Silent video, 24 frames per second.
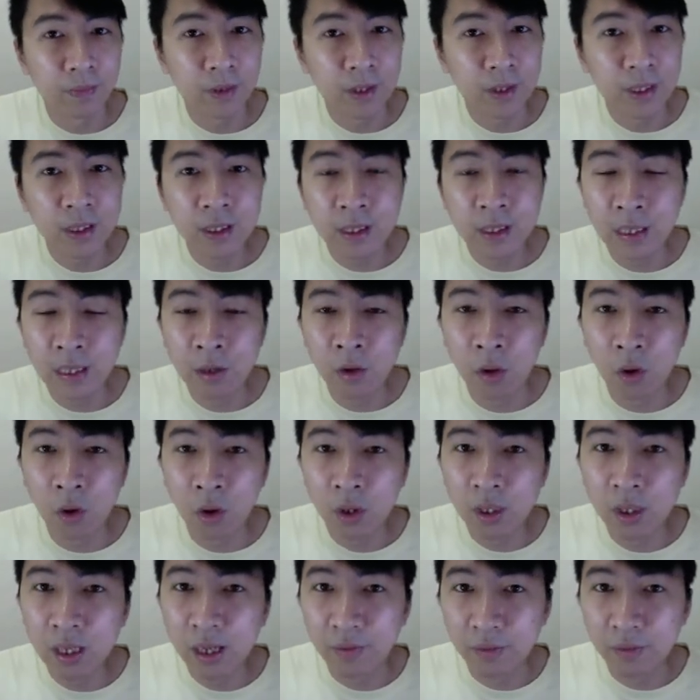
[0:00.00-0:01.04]
Since they no
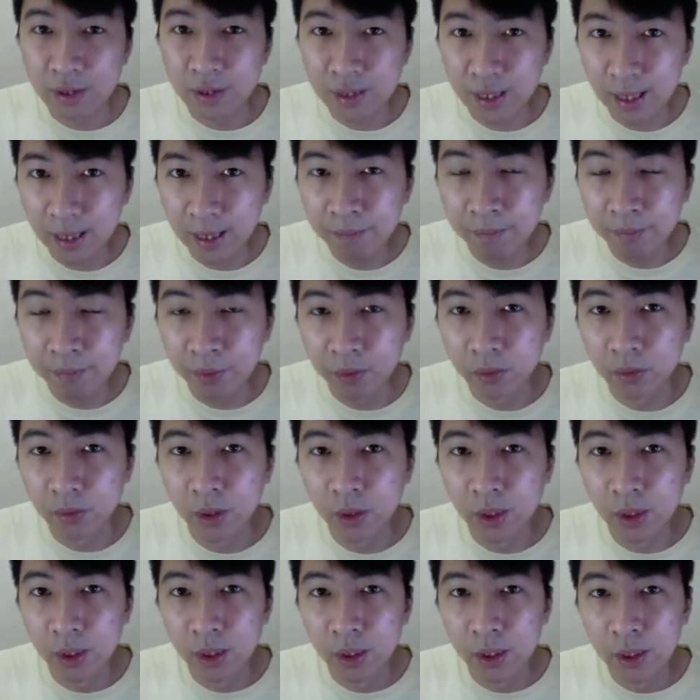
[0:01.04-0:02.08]
longer have the
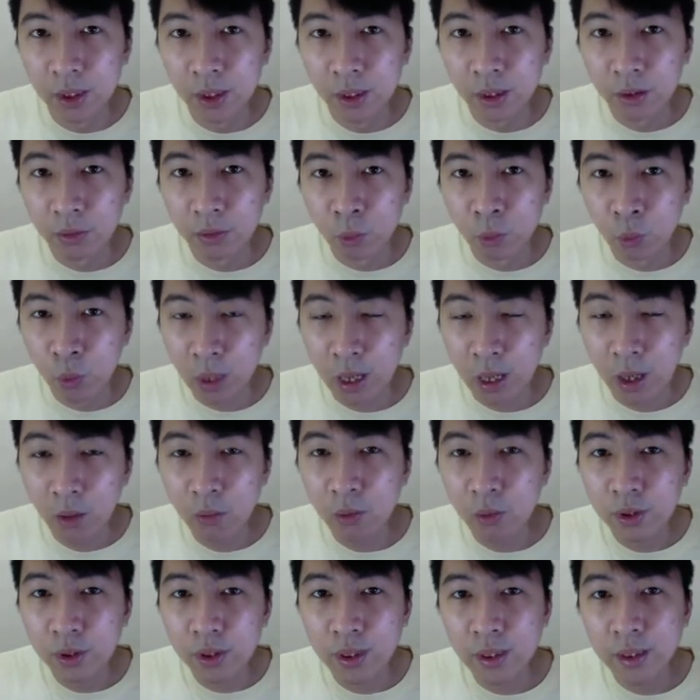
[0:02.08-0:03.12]
temple, how
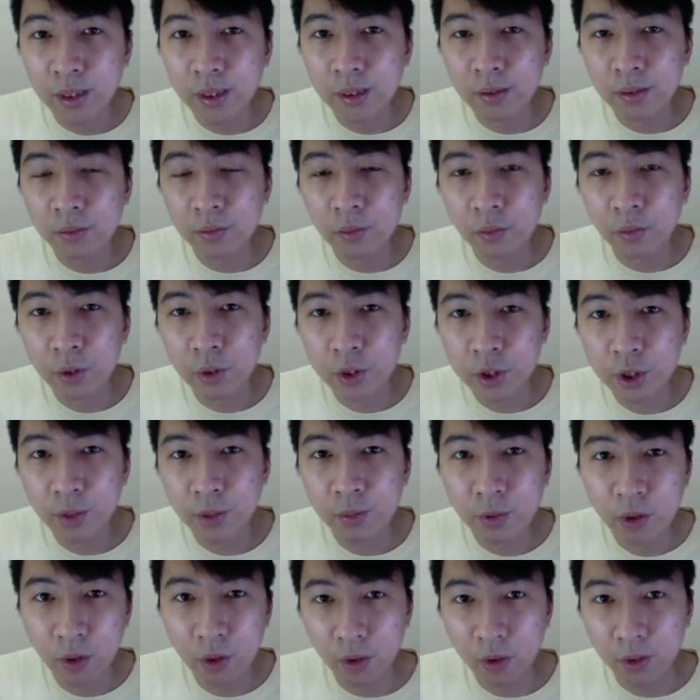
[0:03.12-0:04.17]
would they
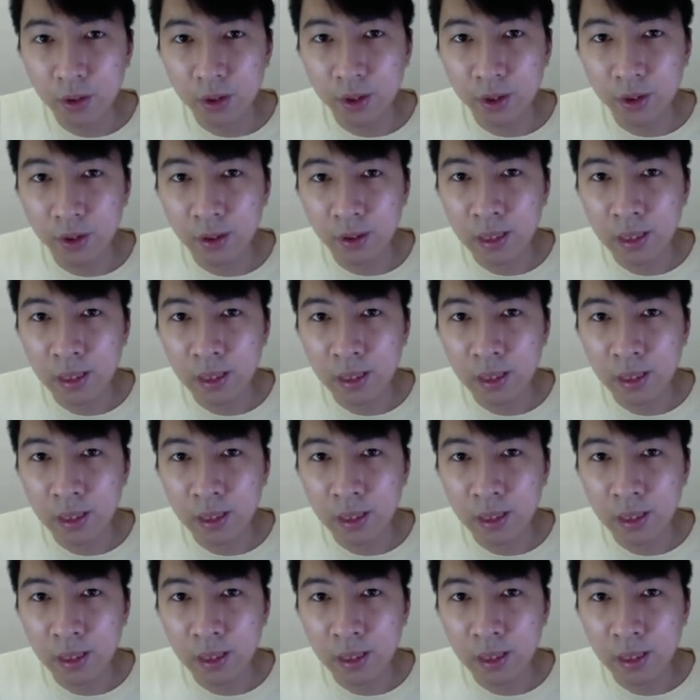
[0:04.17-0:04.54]
worship God?